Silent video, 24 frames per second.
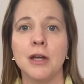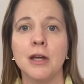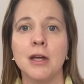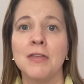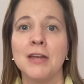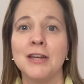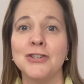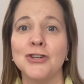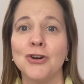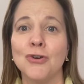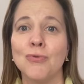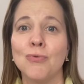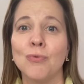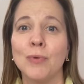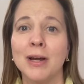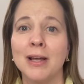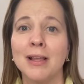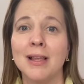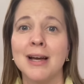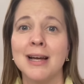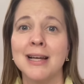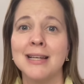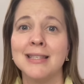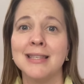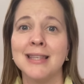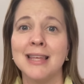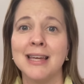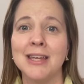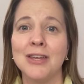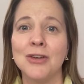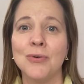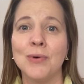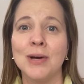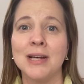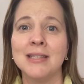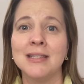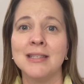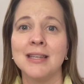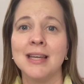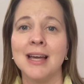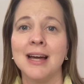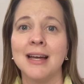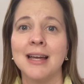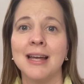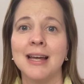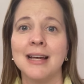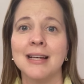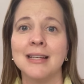They don't realize that
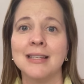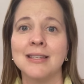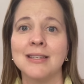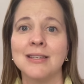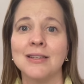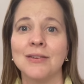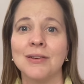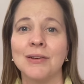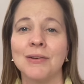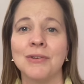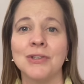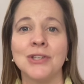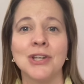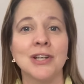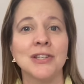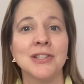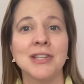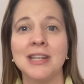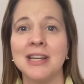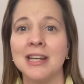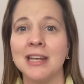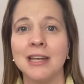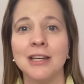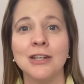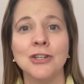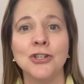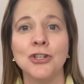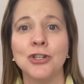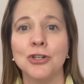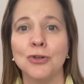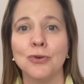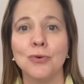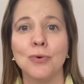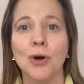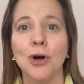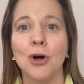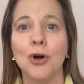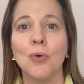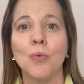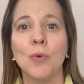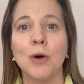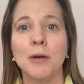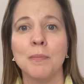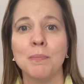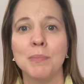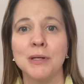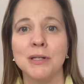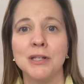USCIS doesn't issue
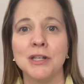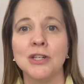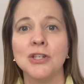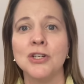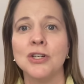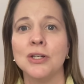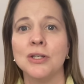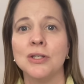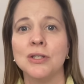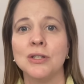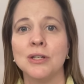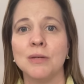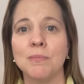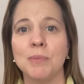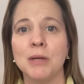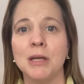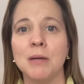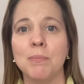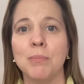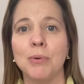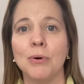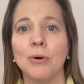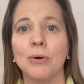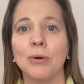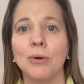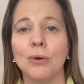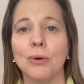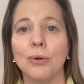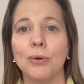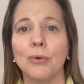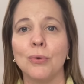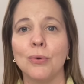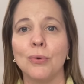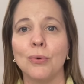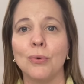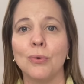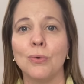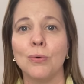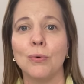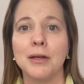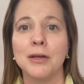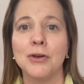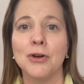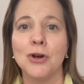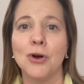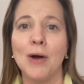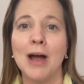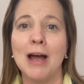O1 petitions to people who,
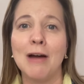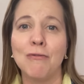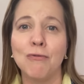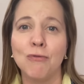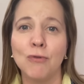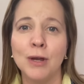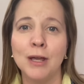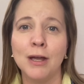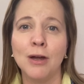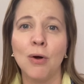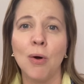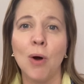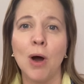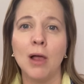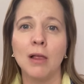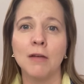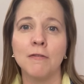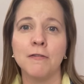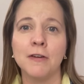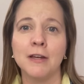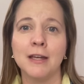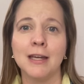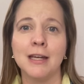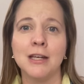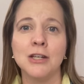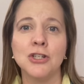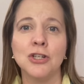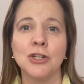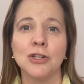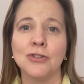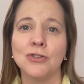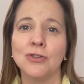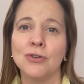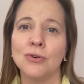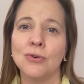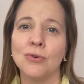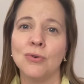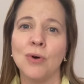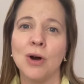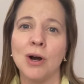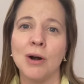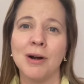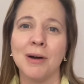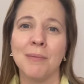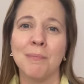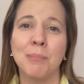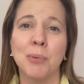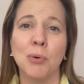you know, have weak qualifications, who
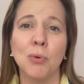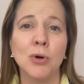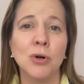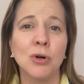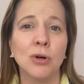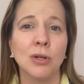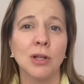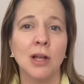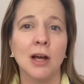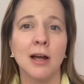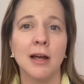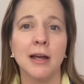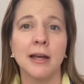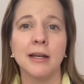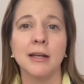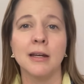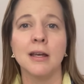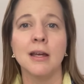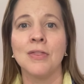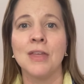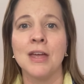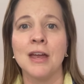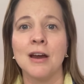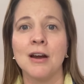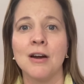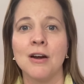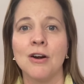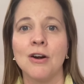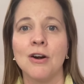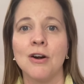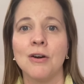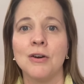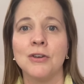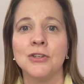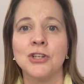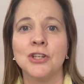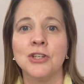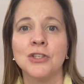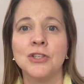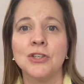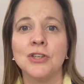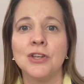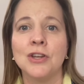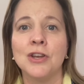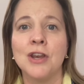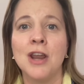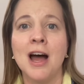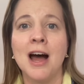are borderline. They're
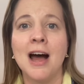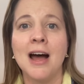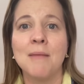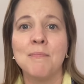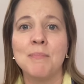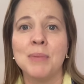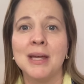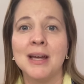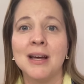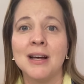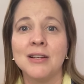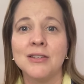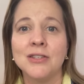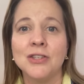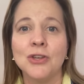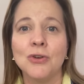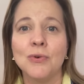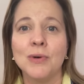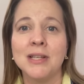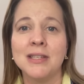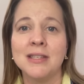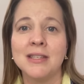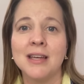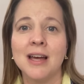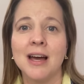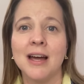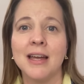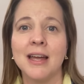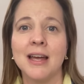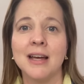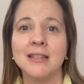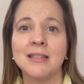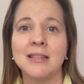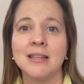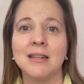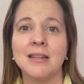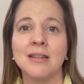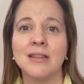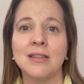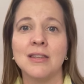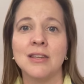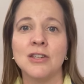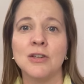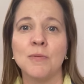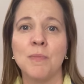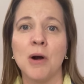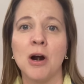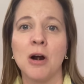just not because USCIS and
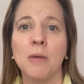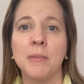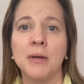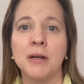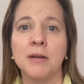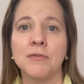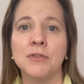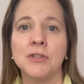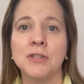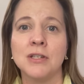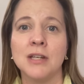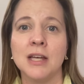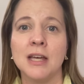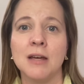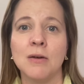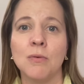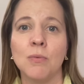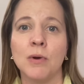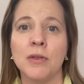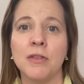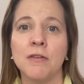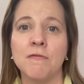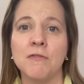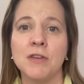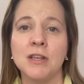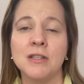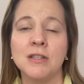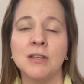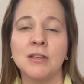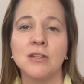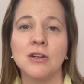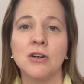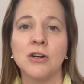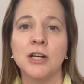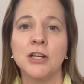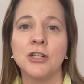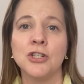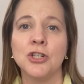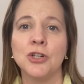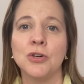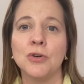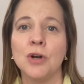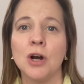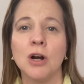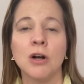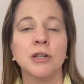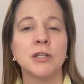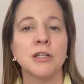the Department of State where the visas are
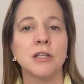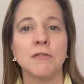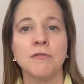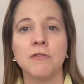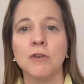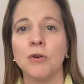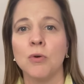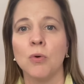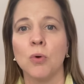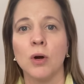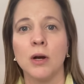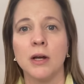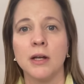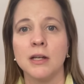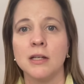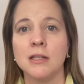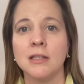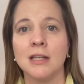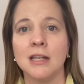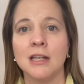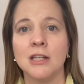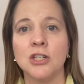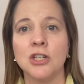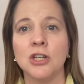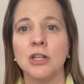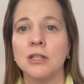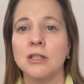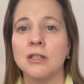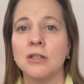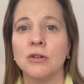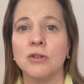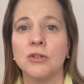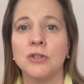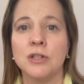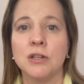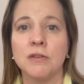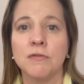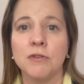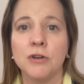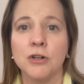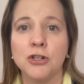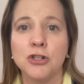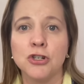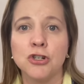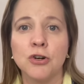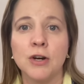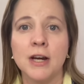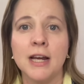issued are different organizations, there's
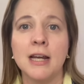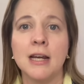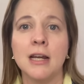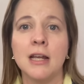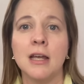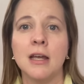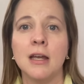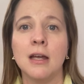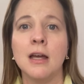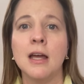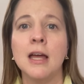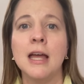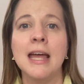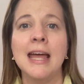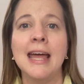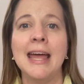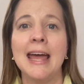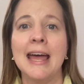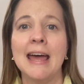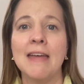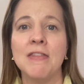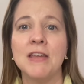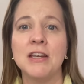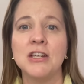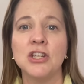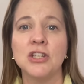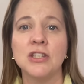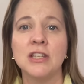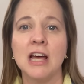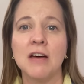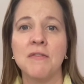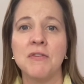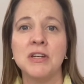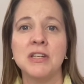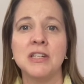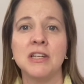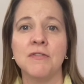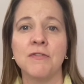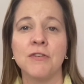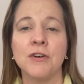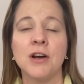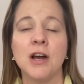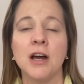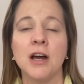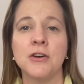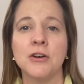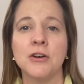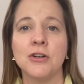different training, and they just have a
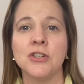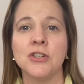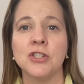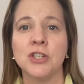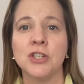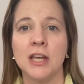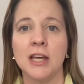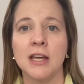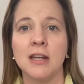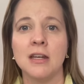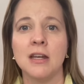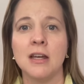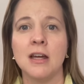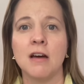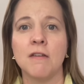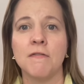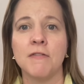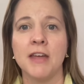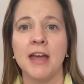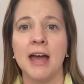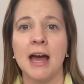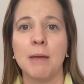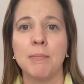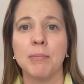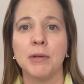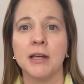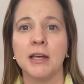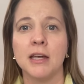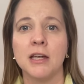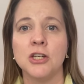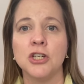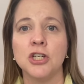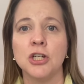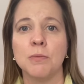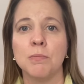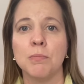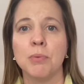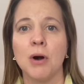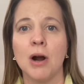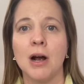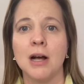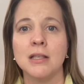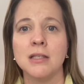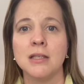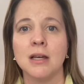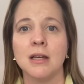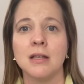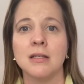different understanding of the application
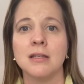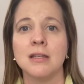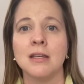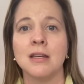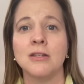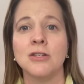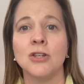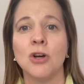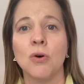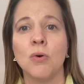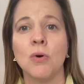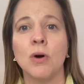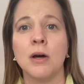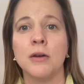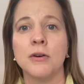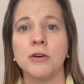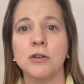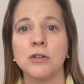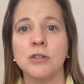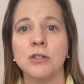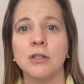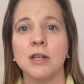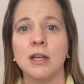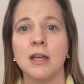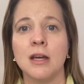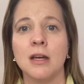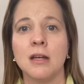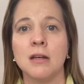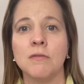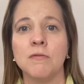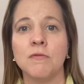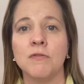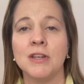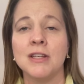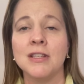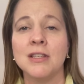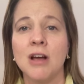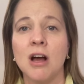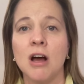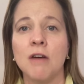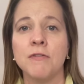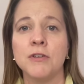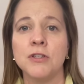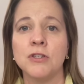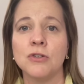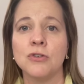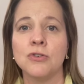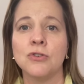process. They don't understand, visa
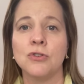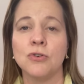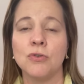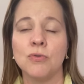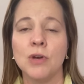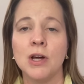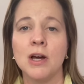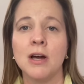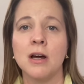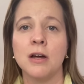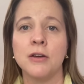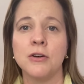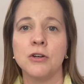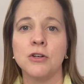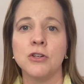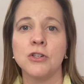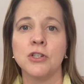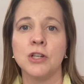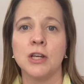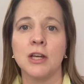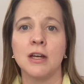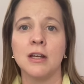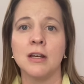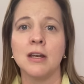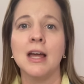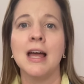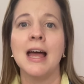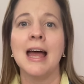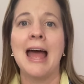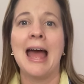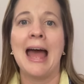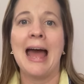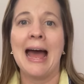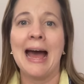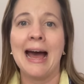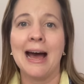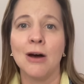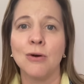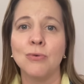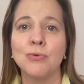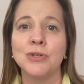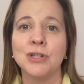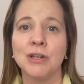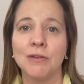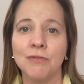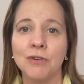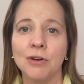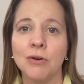officers do not understand how
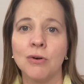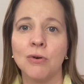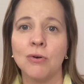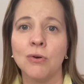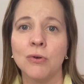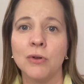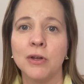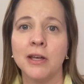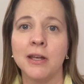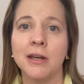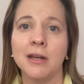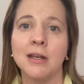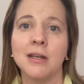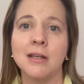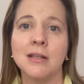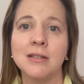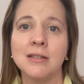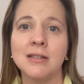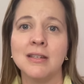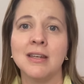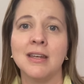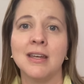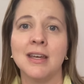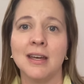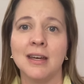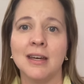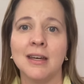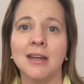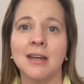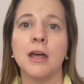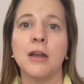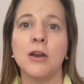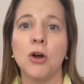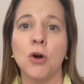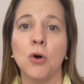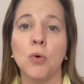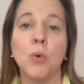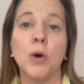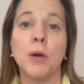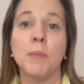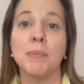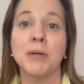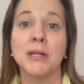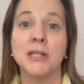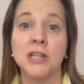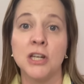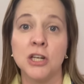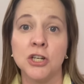difficult it is to get an O1
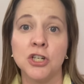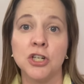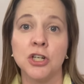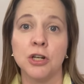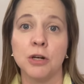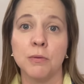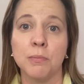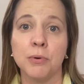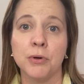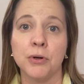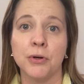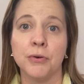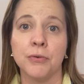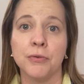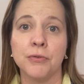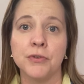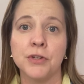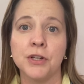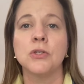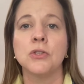petition approved.